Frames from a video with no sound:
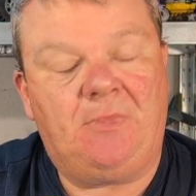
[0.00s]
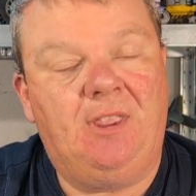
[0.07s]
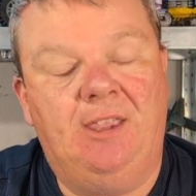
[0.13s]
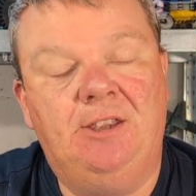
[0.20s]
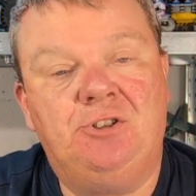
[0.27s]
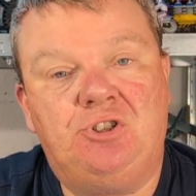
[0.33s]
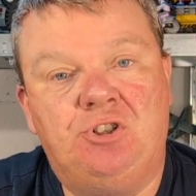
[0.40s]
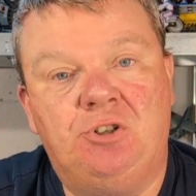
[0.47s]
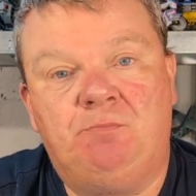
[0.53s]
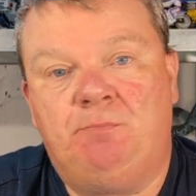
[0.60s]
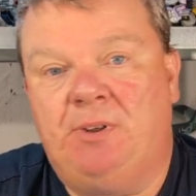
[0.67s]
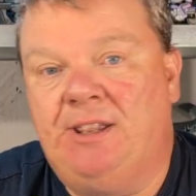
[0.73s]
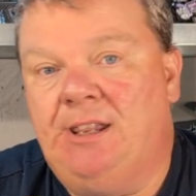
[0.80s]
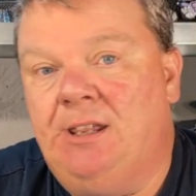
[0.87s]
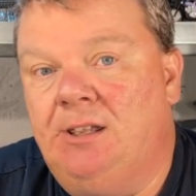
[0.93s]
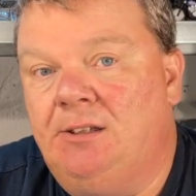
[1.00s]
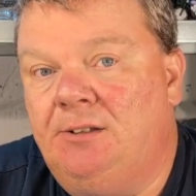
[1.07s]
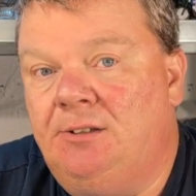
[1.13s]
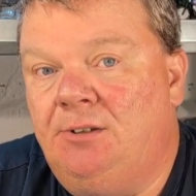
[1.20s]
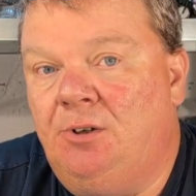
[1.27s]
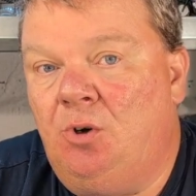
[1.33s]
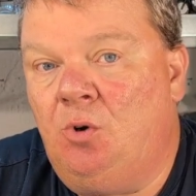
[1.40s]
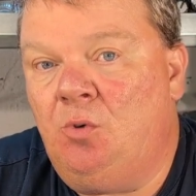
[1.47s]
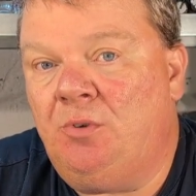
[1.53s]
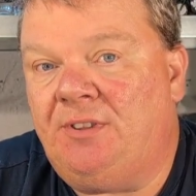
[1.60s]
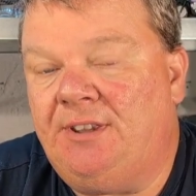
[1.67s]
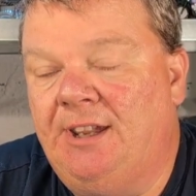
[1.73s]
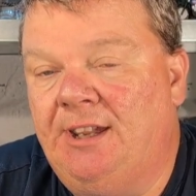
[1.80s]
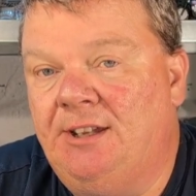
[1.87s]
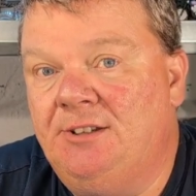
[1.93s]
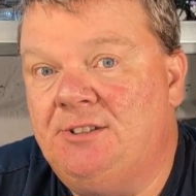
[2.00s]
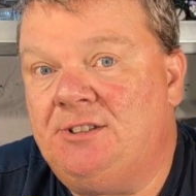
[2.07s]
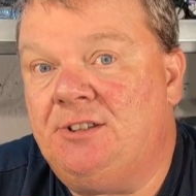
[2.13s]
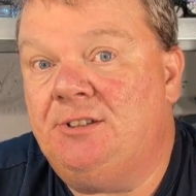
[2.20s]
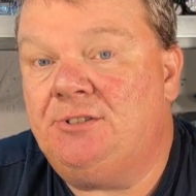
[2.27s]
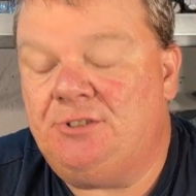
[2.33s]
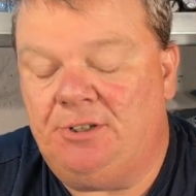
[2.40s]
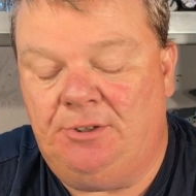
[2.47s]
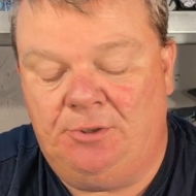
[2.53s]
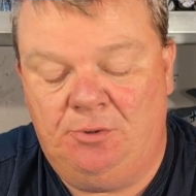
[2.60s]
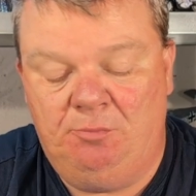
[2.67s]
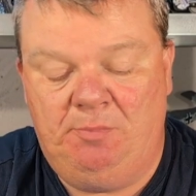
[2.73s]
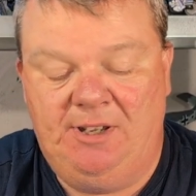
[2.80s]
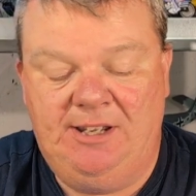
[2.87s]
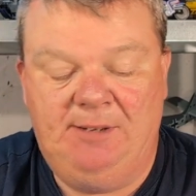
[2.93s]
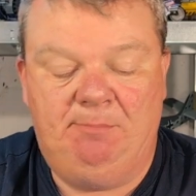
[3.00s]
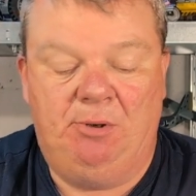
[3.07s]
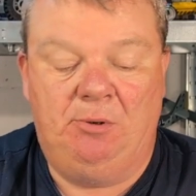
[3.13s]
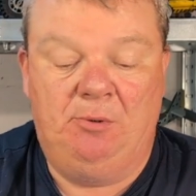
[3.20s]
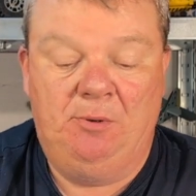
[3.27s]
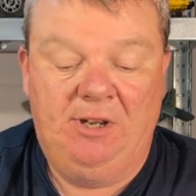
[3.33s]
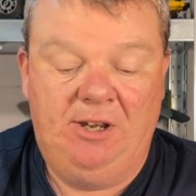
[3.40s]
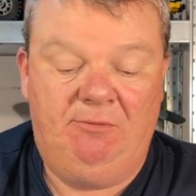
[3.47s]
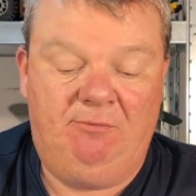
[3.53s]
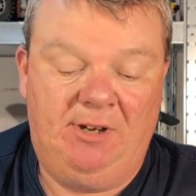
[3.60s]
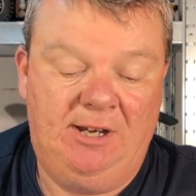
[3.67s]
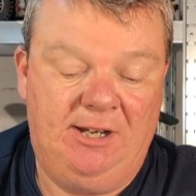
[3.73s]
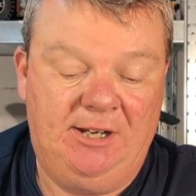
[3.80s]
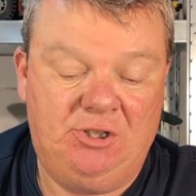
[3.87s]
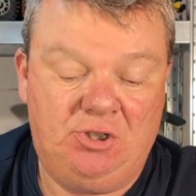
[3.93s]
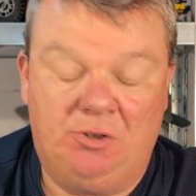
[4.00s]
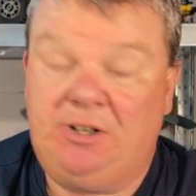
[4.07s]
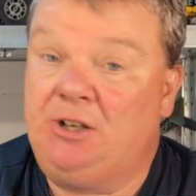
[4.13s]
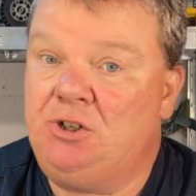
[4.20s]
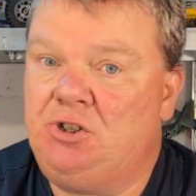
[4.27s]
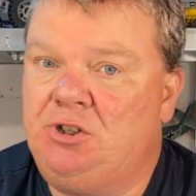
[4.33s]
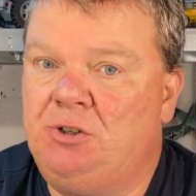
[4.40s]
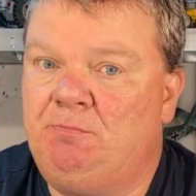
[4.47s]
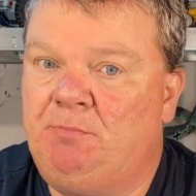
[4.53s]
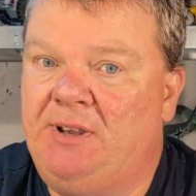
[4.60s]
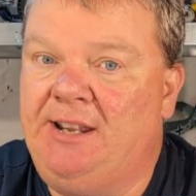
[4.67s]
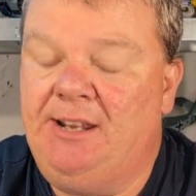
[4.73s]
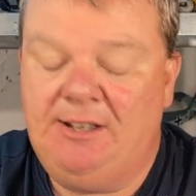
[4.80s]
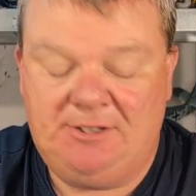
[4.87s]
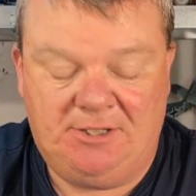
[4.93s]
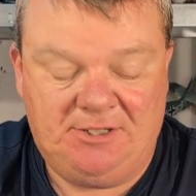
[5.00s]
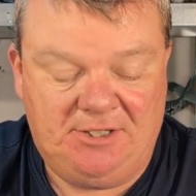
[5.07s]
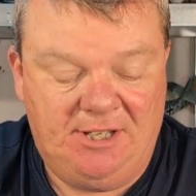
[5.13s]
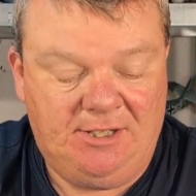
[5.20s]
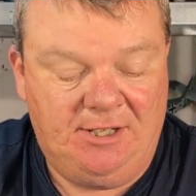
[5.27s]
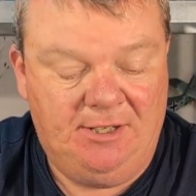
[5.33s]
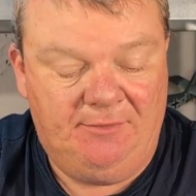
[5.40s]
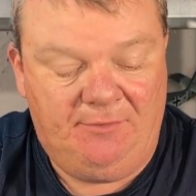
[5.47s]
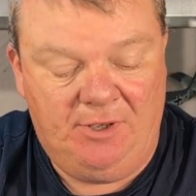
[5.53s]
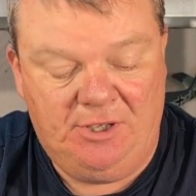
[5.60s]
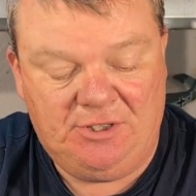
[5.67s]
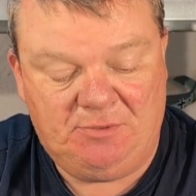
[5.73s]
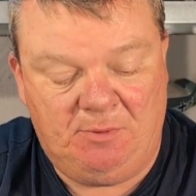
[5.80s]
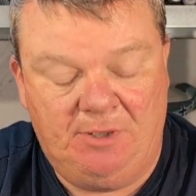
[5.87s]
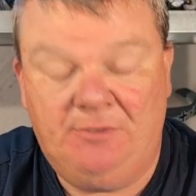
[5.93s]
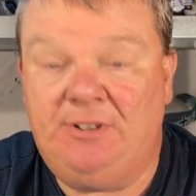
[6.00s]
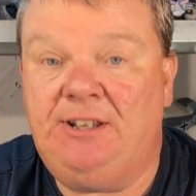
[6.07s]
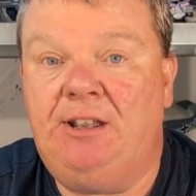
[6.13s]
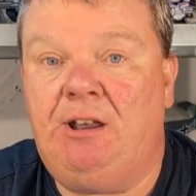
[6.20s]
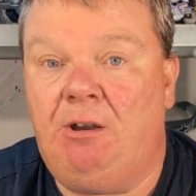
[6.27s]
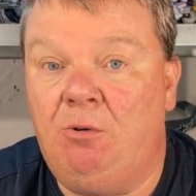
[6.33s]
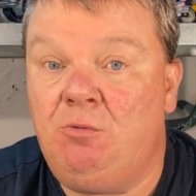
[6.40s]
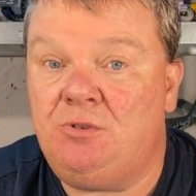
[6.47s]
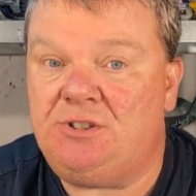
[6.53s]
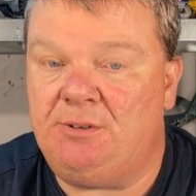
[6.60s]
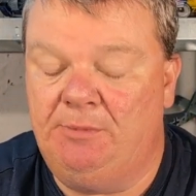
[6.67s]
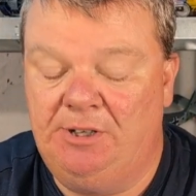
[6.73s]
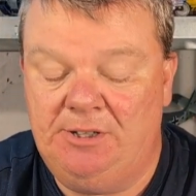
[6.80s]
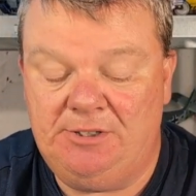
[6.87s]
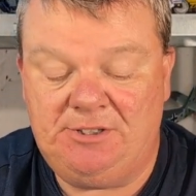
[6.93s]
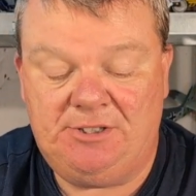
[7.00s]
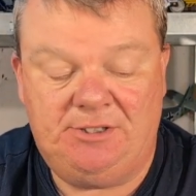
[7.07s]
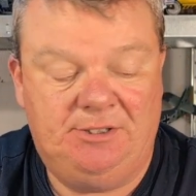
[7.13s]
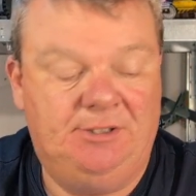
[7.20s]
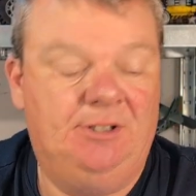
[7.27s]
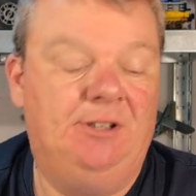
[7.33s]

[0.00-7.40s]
it should be all things to all people. It really should. It should be, as I said in the first one, the ultimate